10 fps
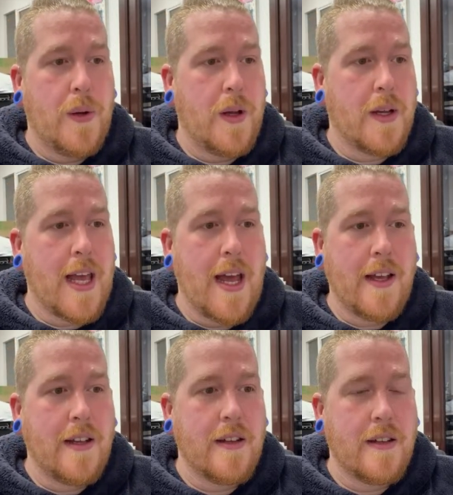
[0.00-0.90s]

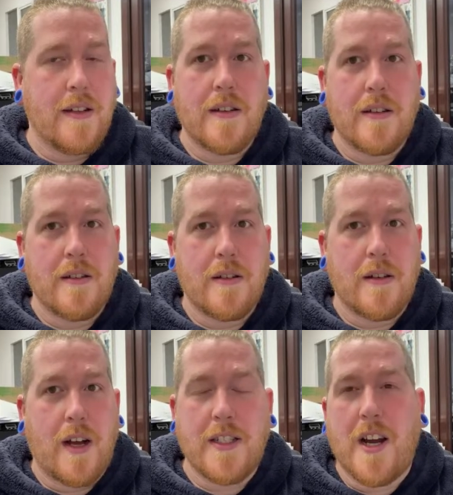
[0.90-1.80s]
Okay.
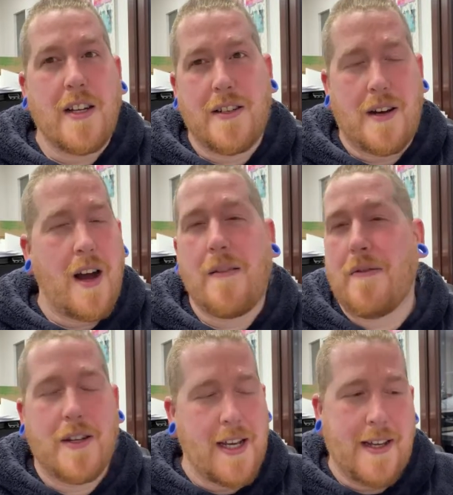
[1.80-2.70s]
I don't, I don't, I'll
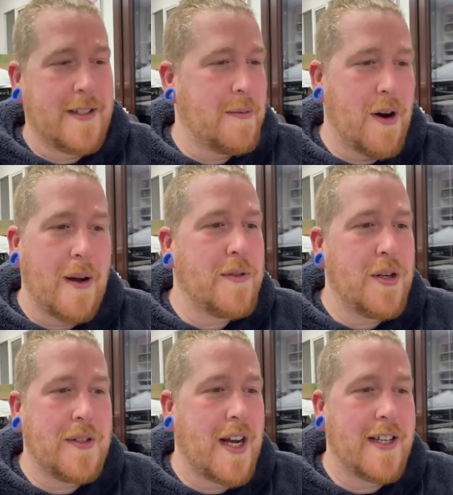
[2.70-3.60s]
look at it tomorrow. I'm
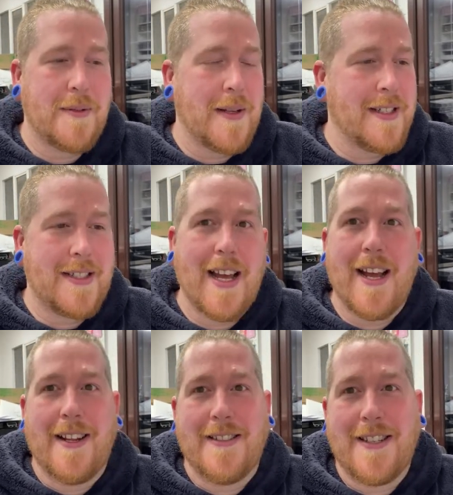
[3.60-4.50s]
too tired to understand.